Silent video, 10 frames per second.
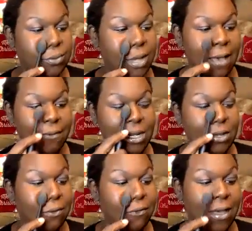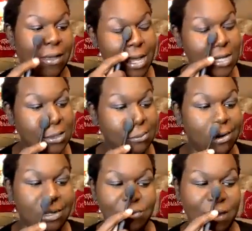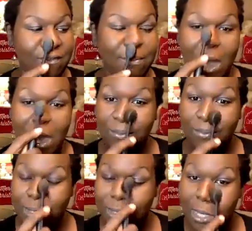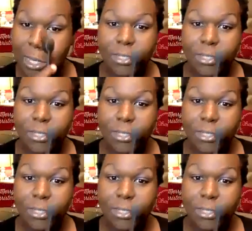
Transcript: We have a liquid foundation brush. We have a powder brush.